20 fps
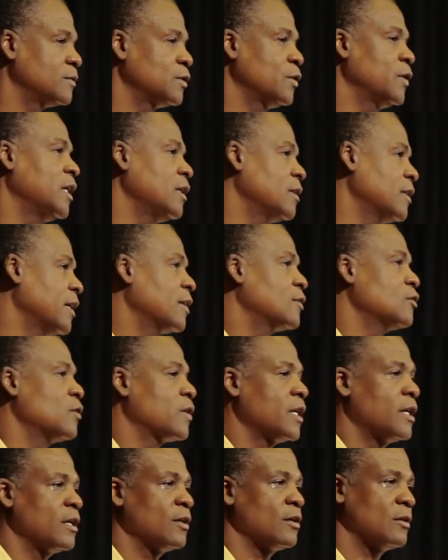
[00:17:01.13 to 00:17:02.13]
So he thinks,
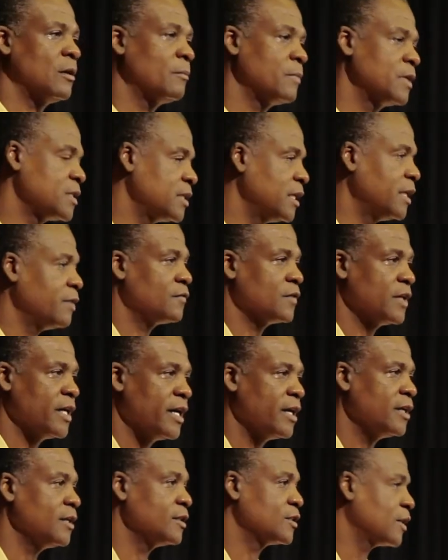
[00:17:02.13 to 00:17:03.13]
okay, I'm going to save
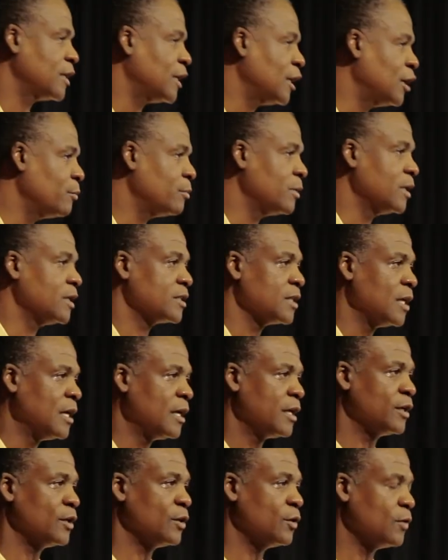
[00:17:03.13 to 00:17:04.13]
that. He's going to help us,
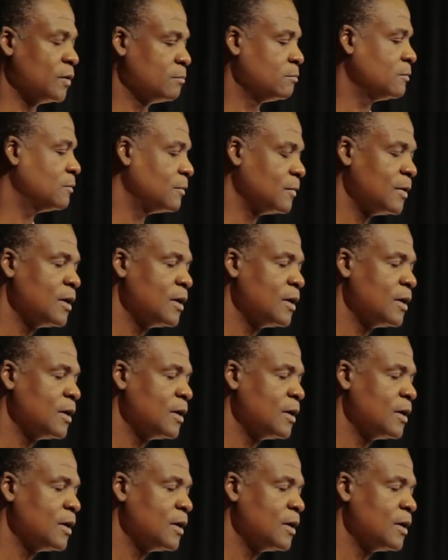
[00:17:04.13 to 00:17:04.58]
you know, and